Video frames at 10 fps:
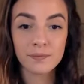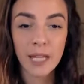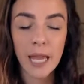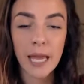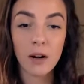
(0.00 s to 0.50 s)

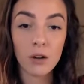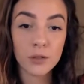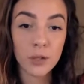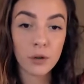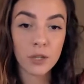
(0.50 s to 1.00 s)
And
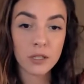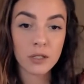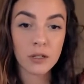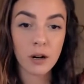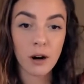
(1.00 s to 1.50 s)
also, this
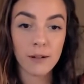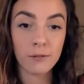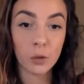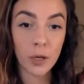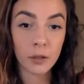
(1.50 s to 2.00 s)
is a card of
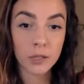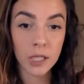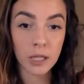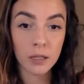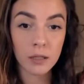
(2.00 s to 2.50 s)

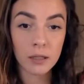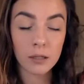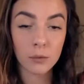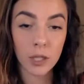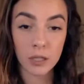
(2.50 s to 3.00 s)
loyalty
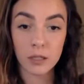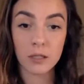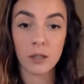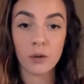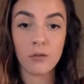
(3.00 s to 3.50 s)
when it is
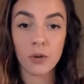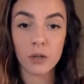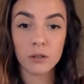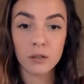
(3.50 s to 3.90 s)
in the reverse.